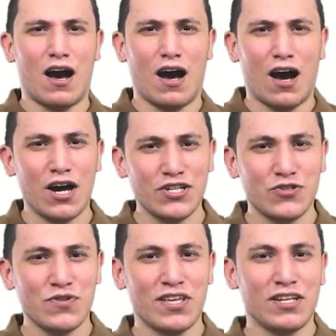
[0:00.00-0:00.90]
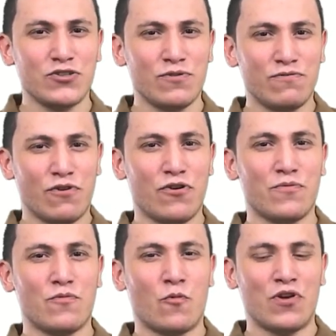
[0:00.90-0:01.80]
I choose the initial
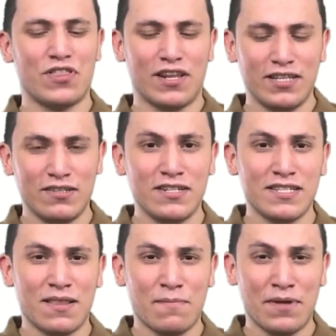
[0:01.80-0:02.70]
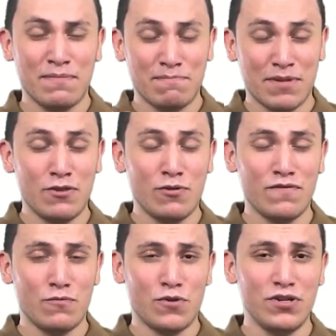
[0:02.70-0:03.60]
form when the letter is in the middle of
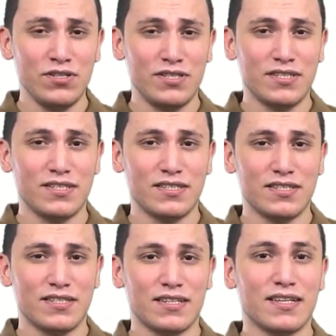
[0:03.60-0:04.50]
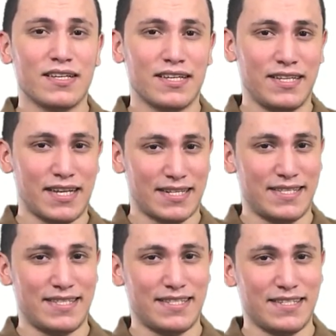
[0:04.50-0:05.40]
the word?
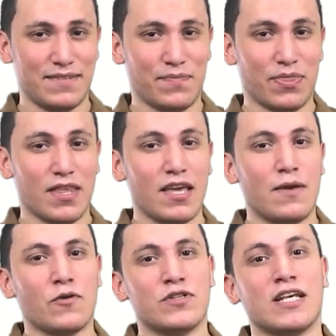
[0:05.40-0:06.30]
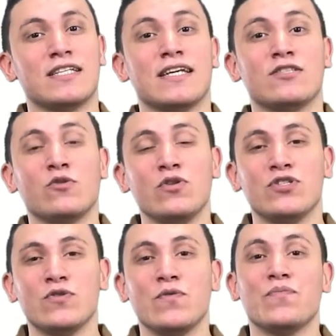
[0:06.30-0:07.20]
Yes. Because as I told
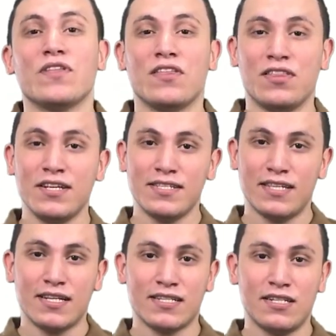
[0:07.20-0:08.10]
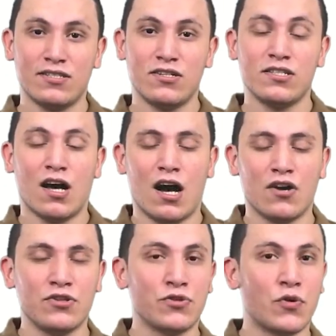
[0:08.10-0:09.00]
you, these 6 letters
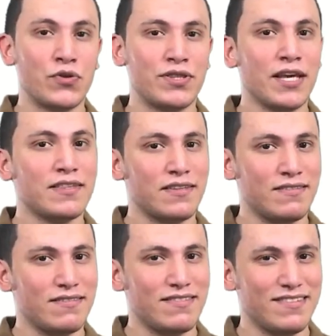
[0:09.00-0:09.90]
aren't connected.